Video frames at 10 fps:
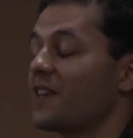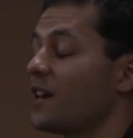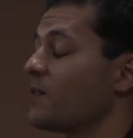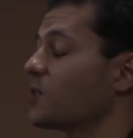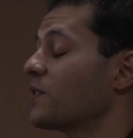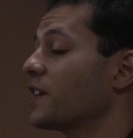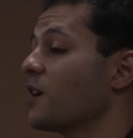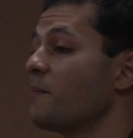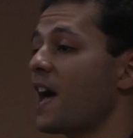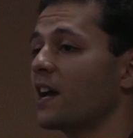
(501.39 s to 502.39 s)
Anyway, so they
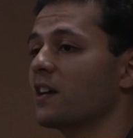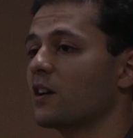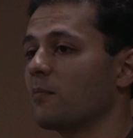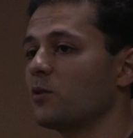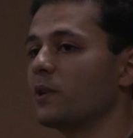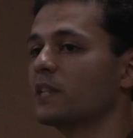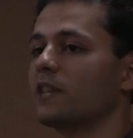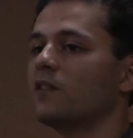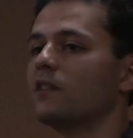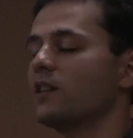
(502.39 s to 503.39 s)
come back a couple of weeks
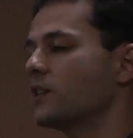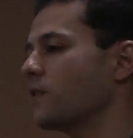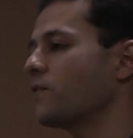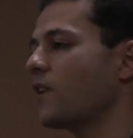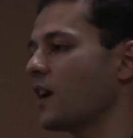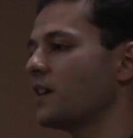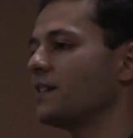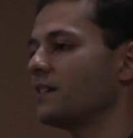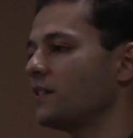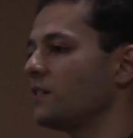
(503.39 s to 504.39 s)
later and they say,
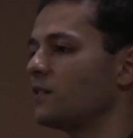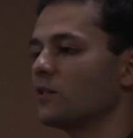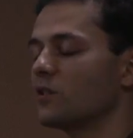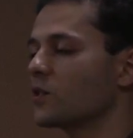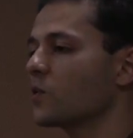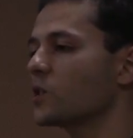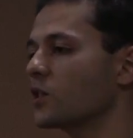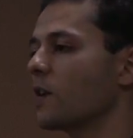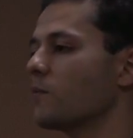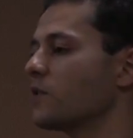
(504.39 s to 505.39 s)
fine, you're so
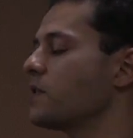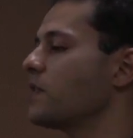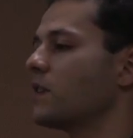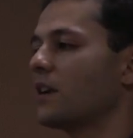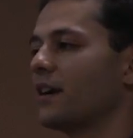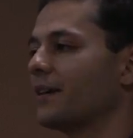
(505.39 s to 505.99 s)
stubborn,